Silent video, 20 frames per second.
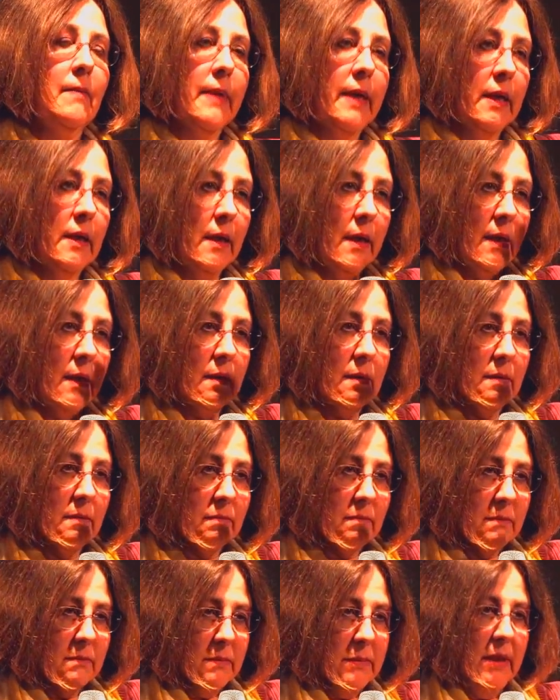
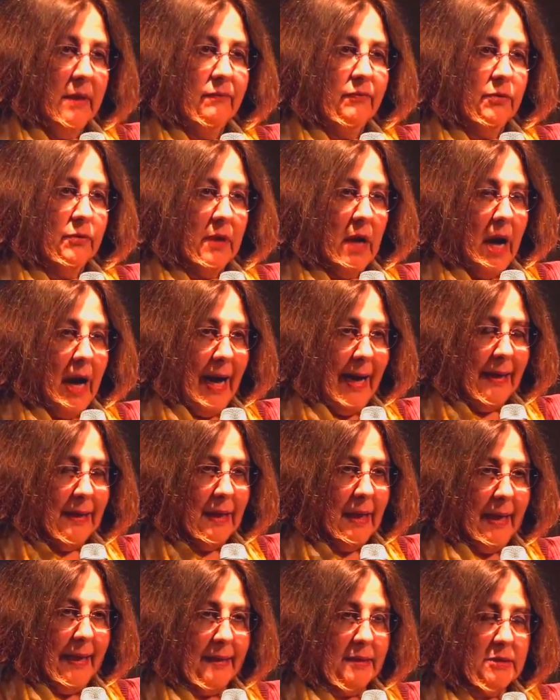it'll give you the
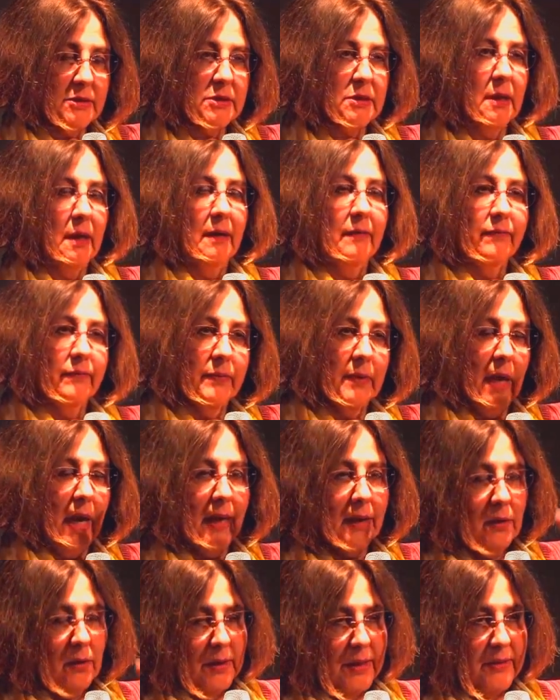highlights of
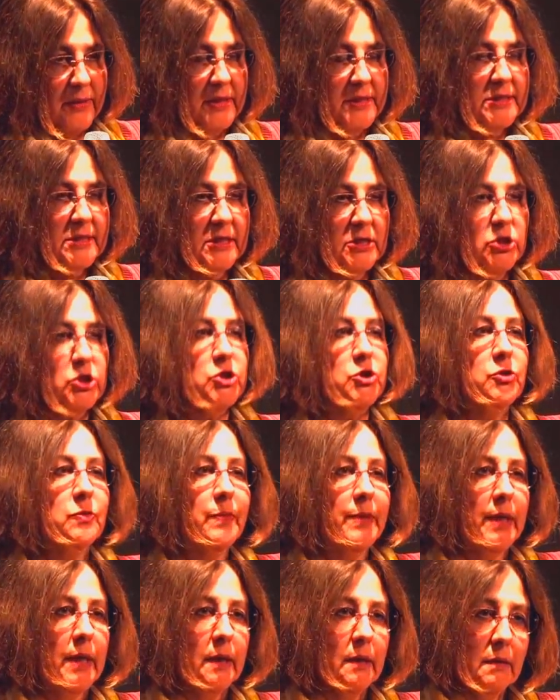not only this issue,
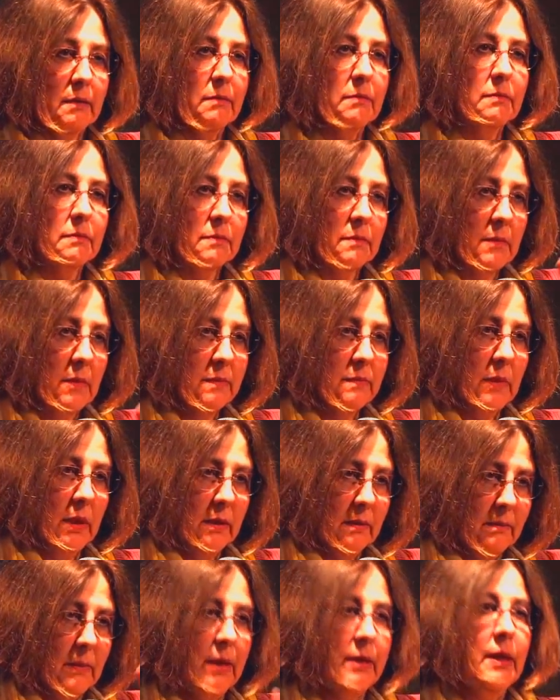but
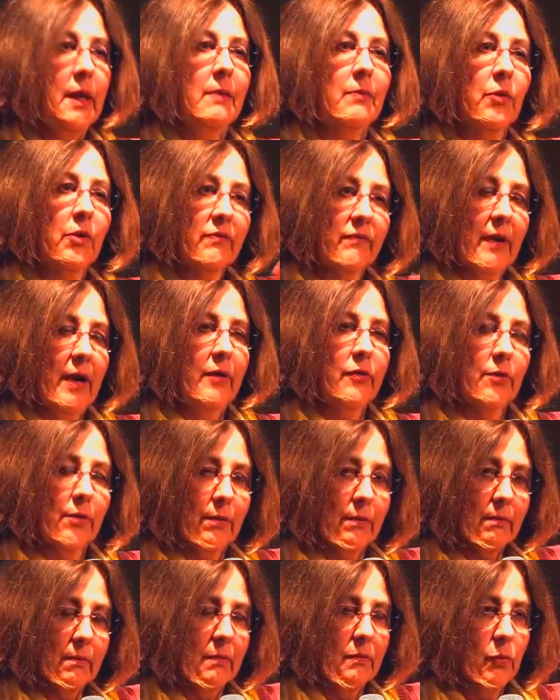a number of
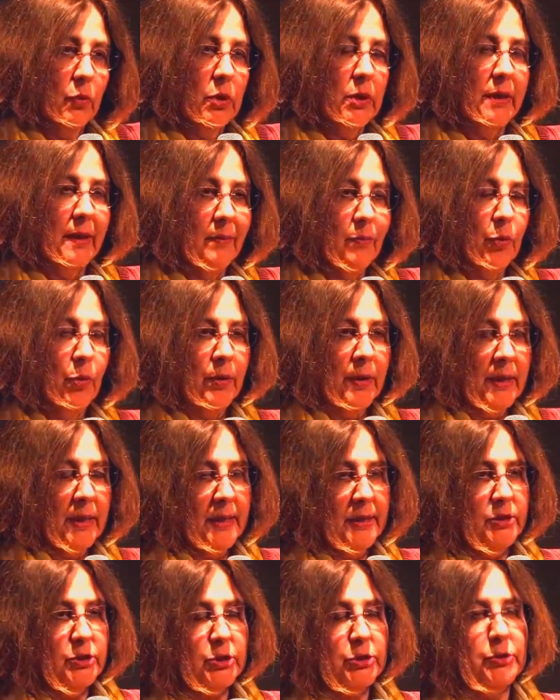other really important
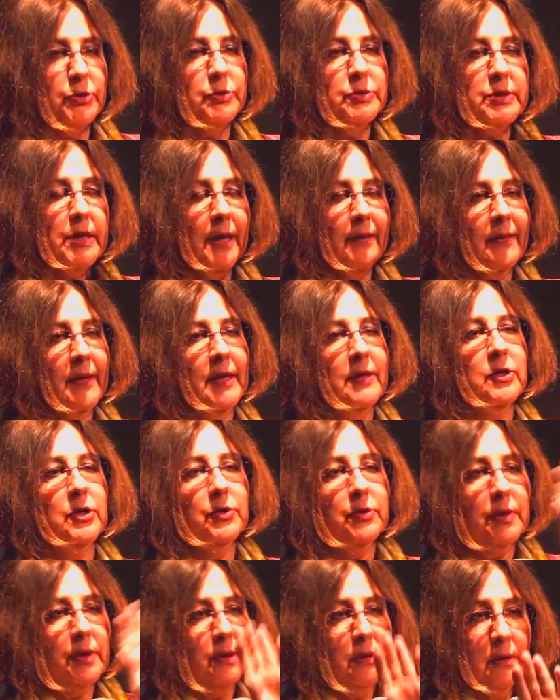issues. And then
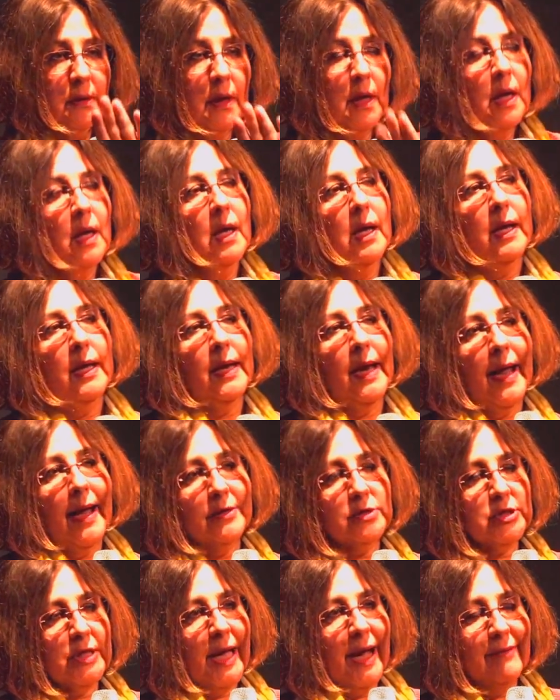you can, and I
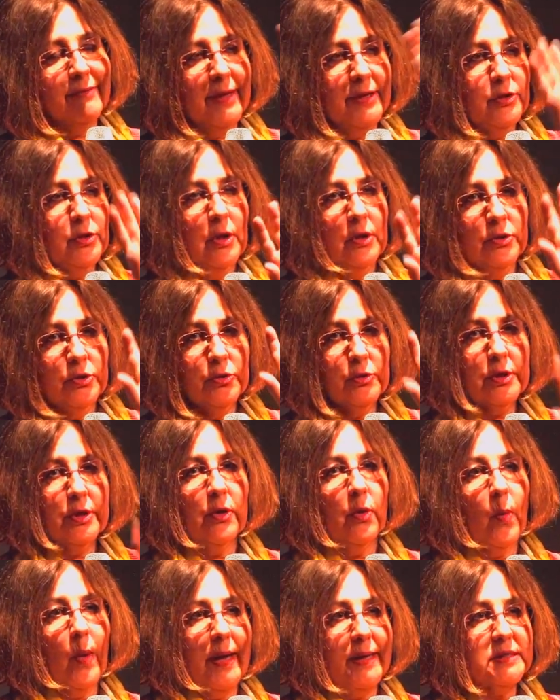actually have a
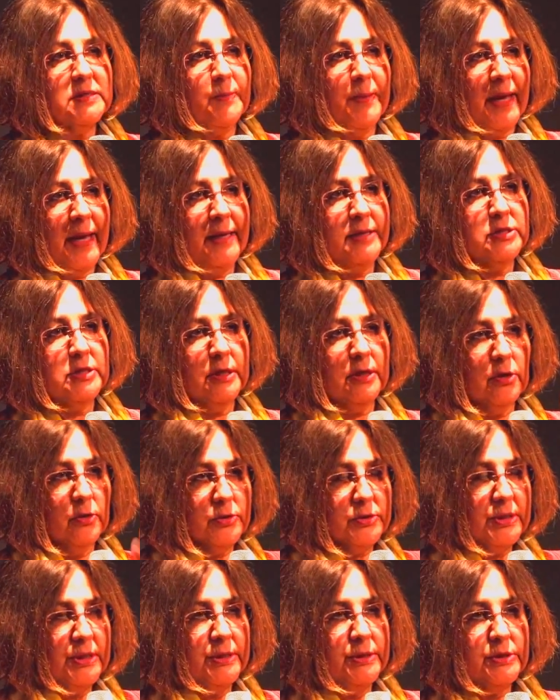nuclear waste page that
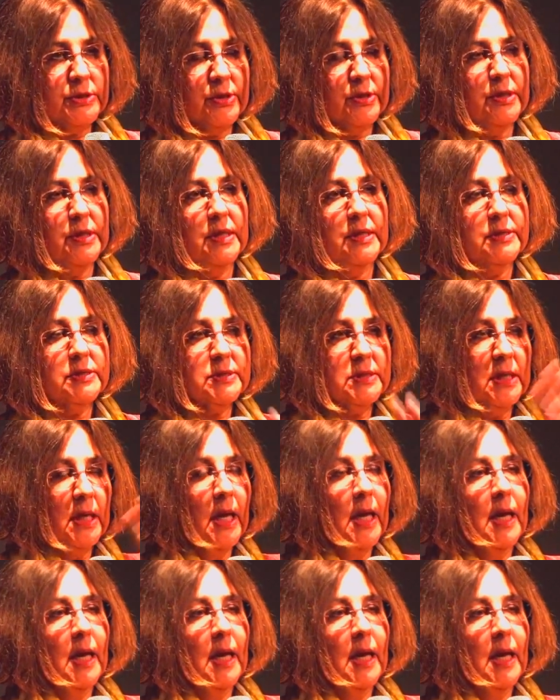goes into this